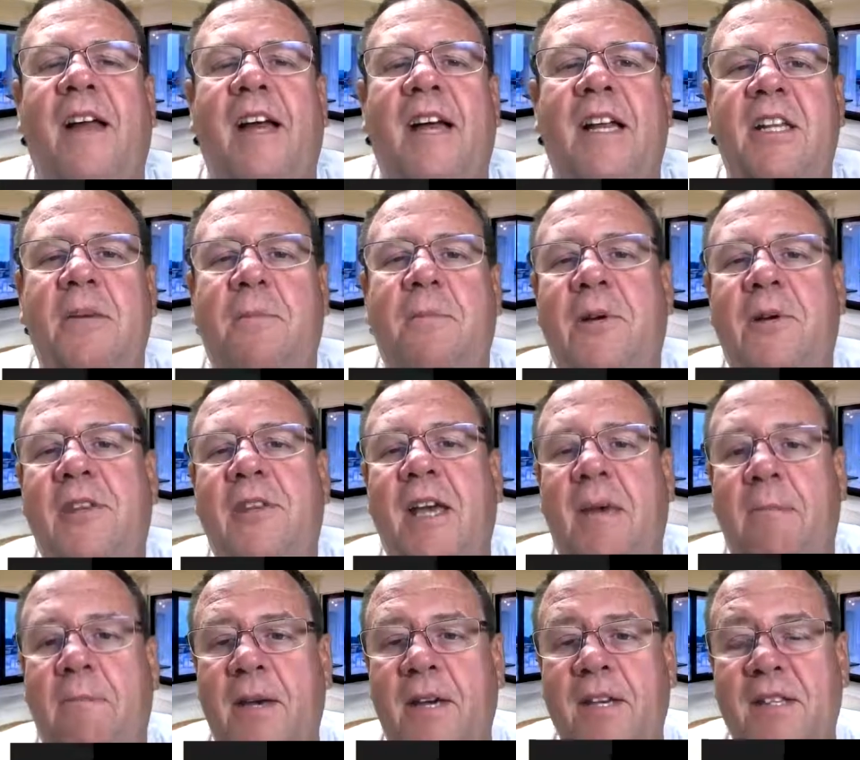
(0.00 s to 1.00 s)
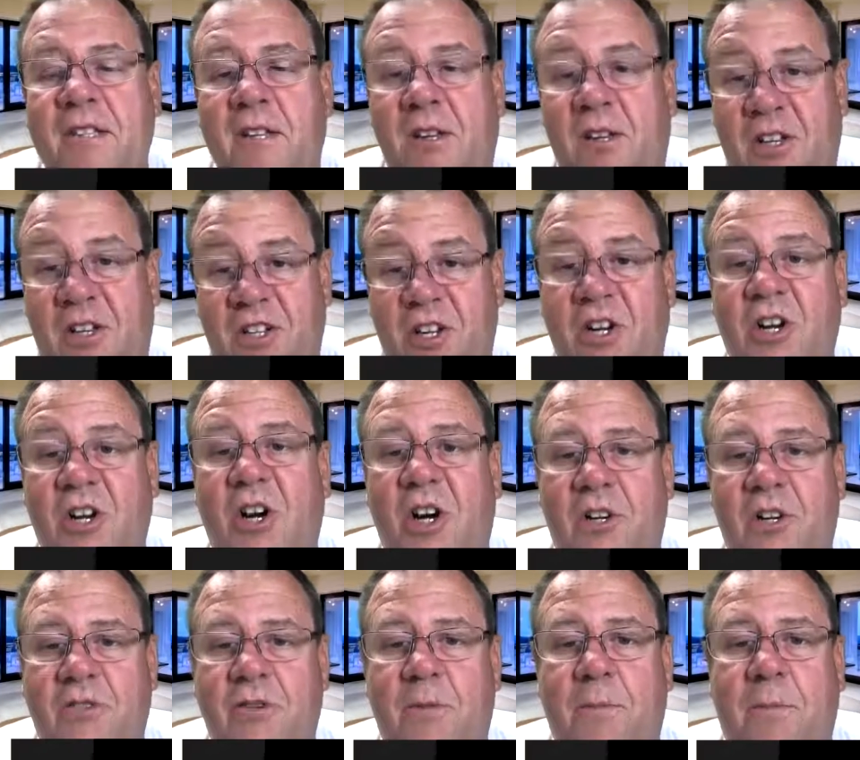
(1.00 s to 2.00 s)
and you put that pixel on your
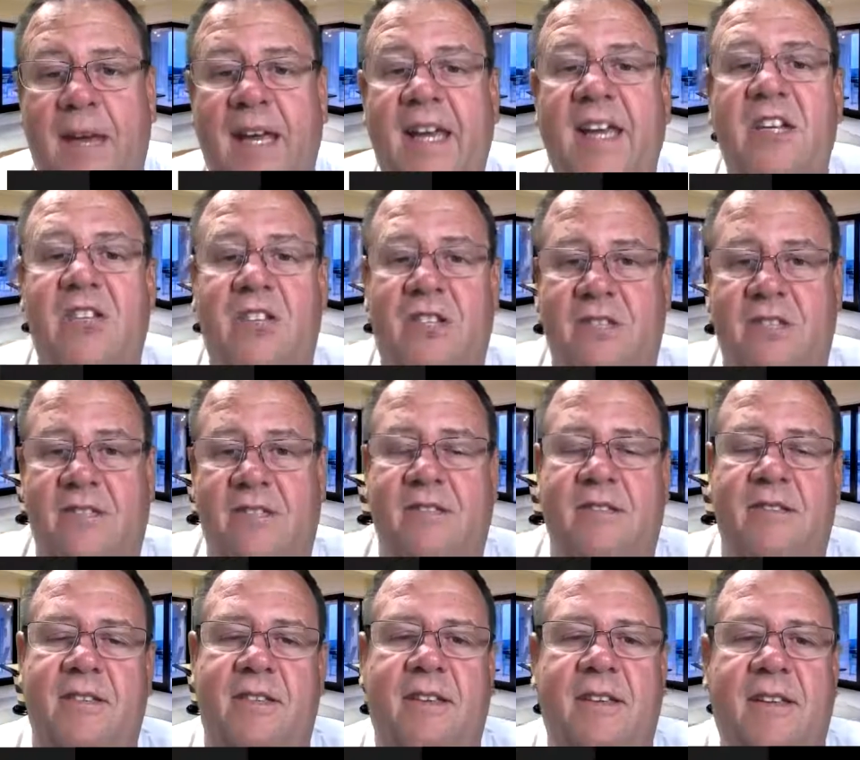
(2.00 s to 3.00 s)
Kartra pages.